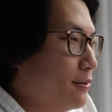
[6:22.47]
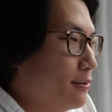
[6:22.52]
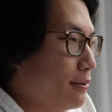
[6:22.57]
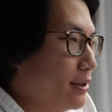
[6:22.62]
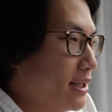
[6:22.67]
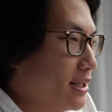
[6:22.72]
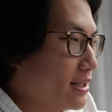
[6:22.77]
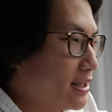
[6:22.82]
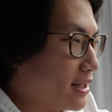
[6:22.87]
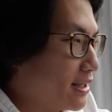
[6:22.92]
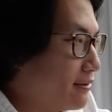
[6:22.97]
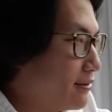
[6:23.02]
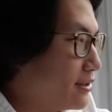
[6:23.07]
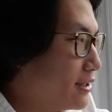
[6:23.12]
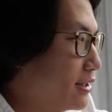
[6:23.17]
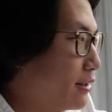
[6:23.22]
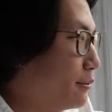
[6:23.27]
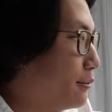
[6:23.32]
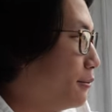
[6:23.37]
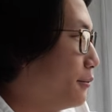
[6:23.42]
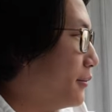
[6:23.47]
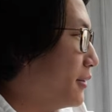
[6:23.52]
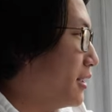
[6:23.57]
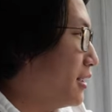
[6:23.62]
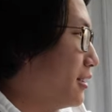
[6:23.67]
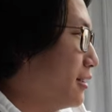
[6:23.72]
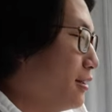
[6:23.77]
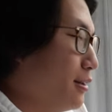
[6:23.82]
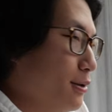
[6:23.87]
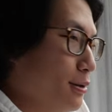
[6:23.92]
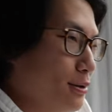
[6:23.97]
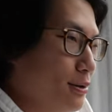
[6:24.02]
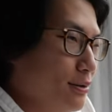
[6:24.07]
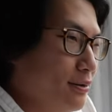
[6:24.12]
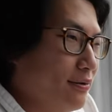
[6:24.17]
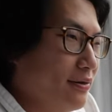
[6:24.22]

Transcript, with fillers: rediscover some old